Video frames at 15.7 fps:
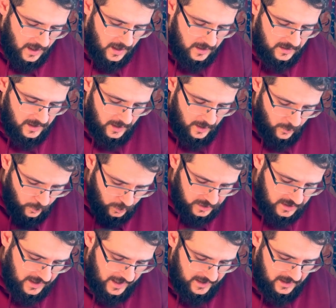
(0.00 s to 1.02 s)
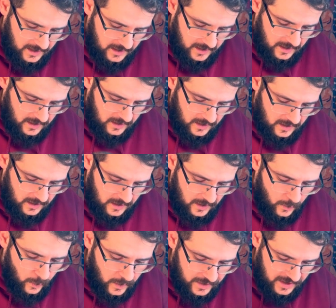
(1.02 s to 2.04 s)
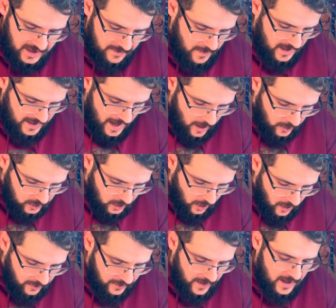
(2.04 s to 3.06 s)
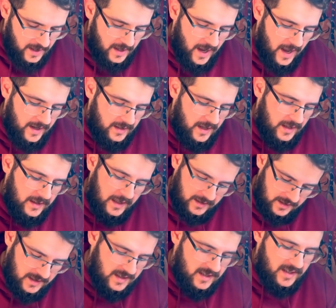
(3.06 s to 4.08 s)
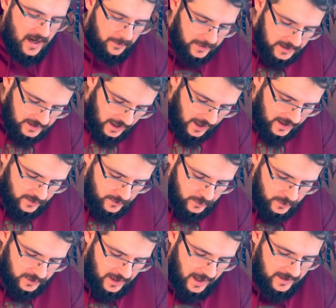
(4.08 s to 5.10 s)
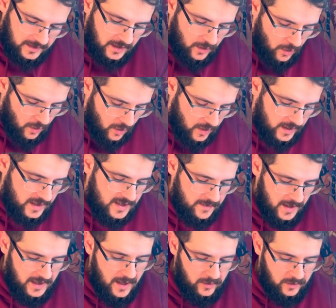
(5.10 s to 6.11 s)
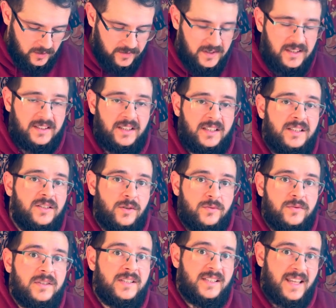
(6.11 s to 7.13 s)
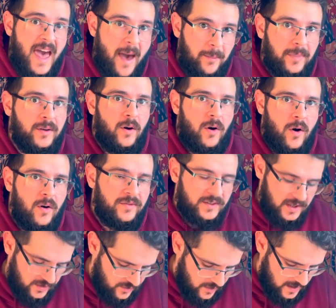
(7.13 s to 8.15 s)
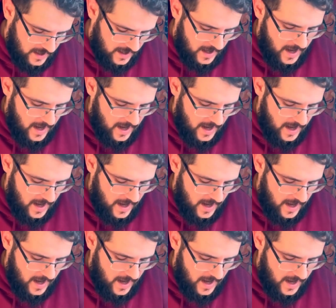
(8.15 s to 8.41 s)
the wood that the wand is made out of, and that it's serpentine wood, and the core it's made out of its own sap of the tree.